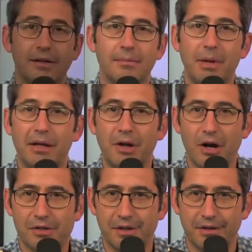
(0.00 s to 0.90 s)
Ben
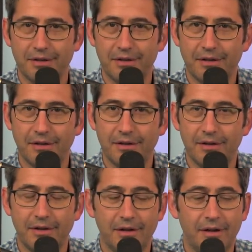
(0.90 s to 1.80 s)
Carson.
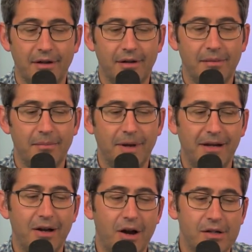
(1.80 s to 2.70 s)
Ben
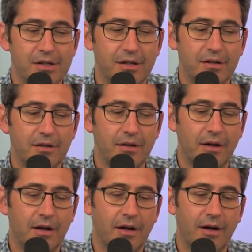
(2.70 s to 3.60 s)
Carson
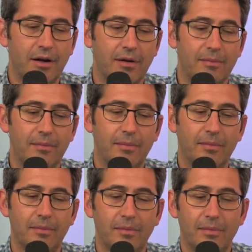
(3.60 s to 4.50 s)
um,
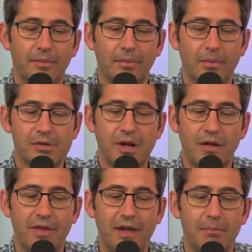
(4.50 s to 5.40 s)
was
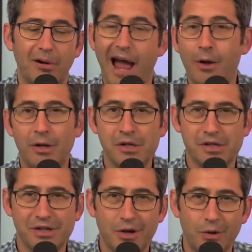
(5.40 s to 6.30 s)
on the Brown and
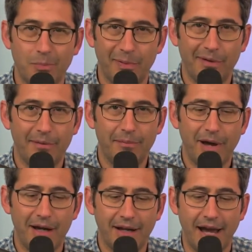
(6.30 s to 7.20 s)
Scoop
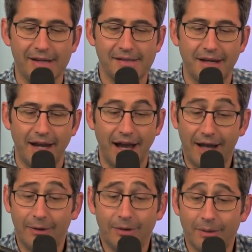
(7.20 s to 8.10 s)
podcast today. I
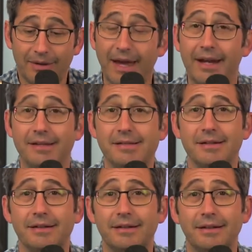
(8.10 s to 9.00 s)
don't know what that is.
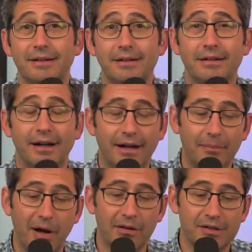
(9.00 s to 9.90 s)
I
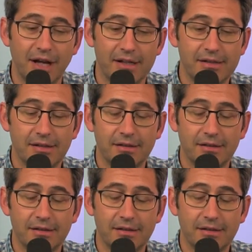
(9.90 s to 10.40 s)
apologize.